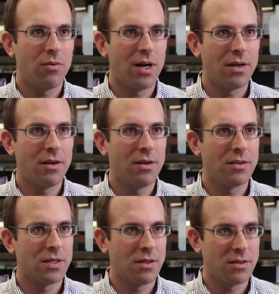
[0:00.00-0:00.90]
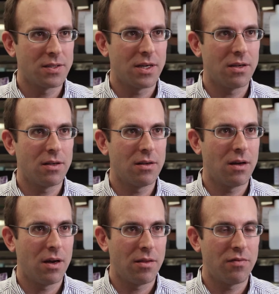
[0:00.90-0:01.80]
one single
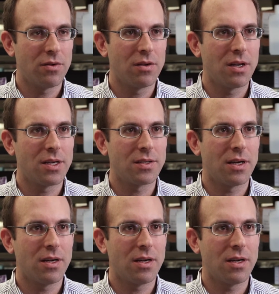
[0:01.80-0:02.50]
cell of the fertilized